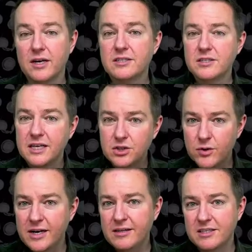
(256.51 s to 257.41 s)
And so they
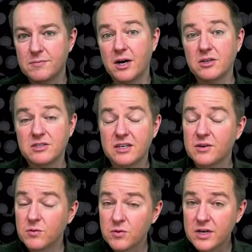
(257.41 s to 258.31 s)
trained these models to get
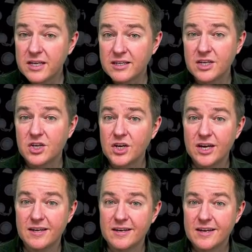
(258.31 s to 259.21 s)
really
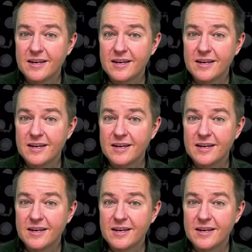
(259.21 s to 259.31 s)
good